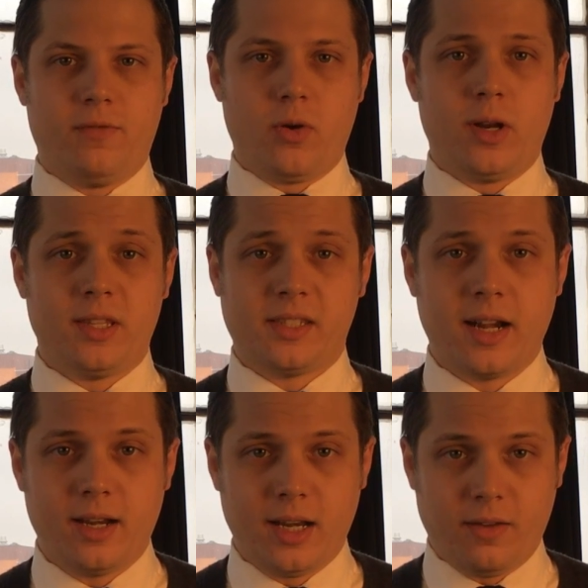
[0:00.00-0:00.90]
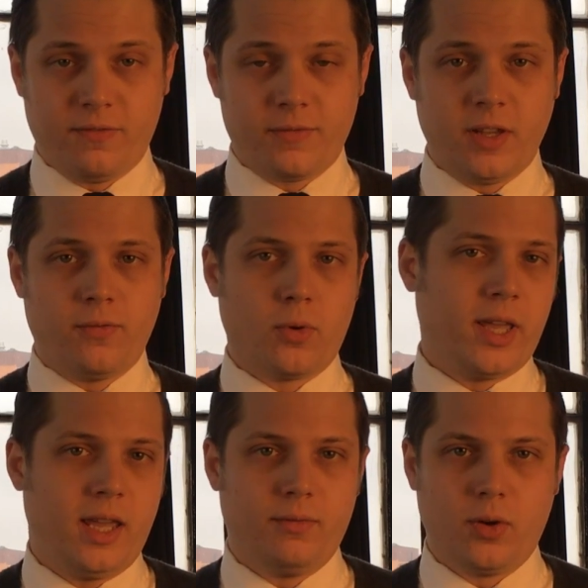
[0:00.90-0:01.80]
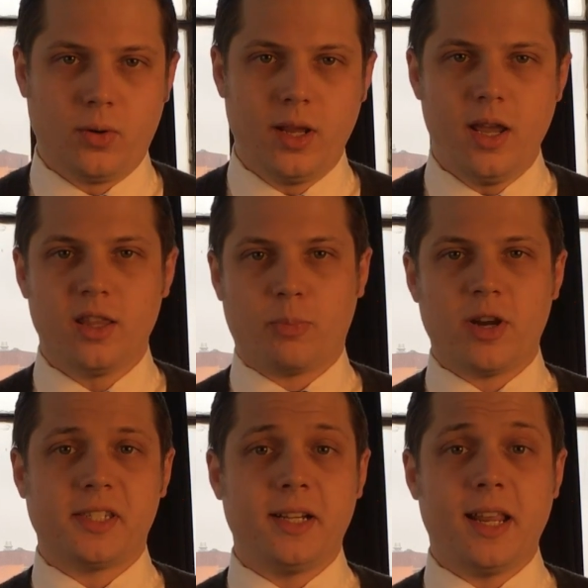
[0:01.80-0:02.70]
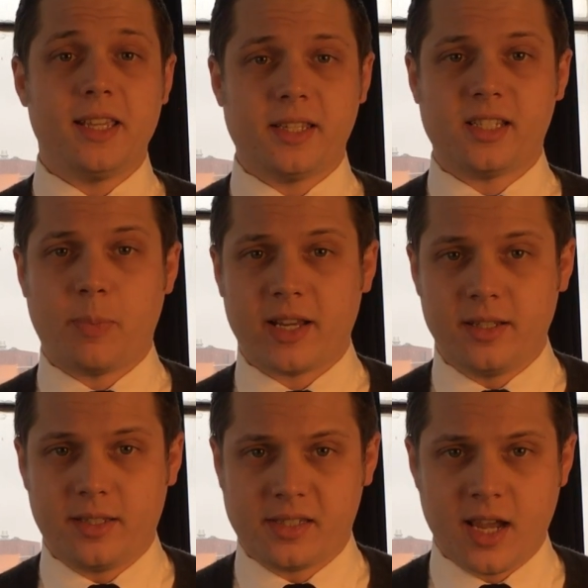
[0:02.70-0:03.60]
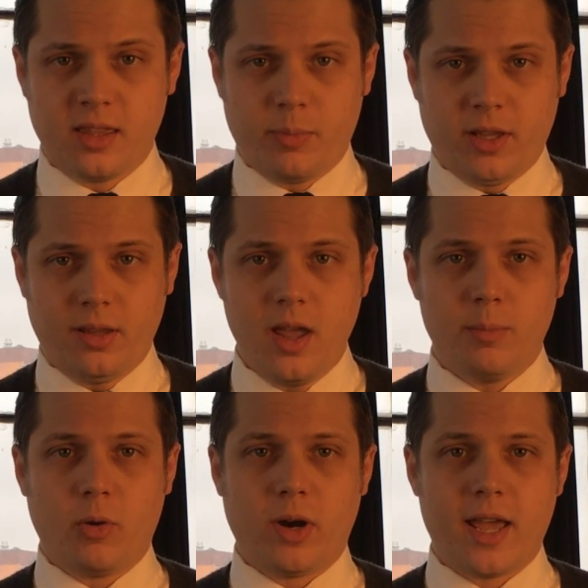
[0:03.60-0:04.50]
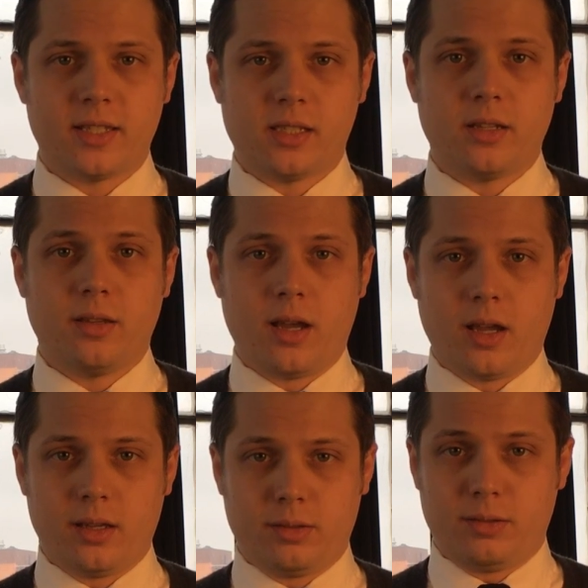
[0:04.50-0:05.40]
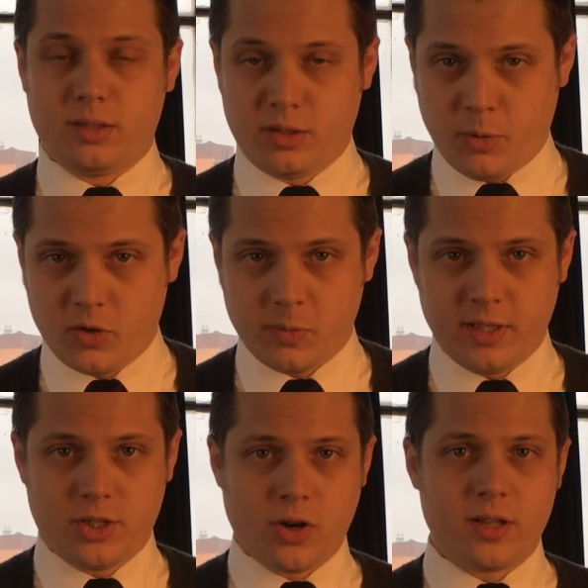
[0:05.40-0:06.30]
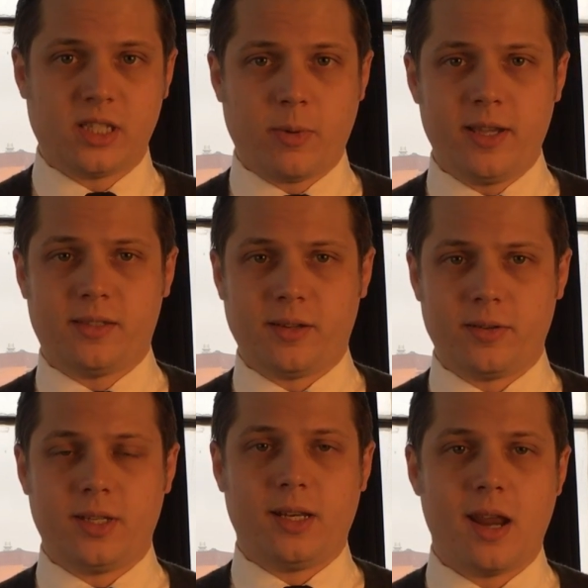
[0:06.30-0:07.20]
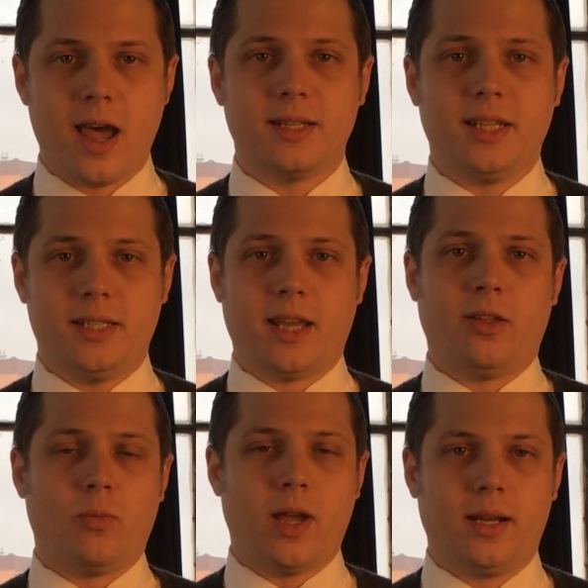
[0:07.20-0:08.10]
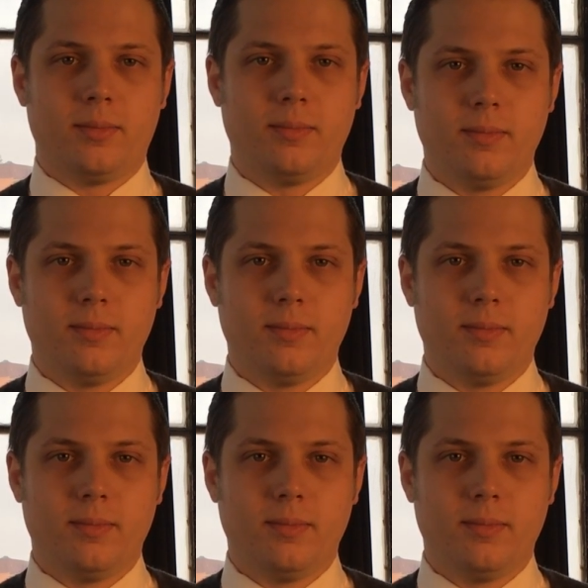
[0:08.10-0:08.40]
vote and Senate in a 50-48 vote. The president is expected to sign the bill, but when asked, spokesman Sean Spicer did not detail when.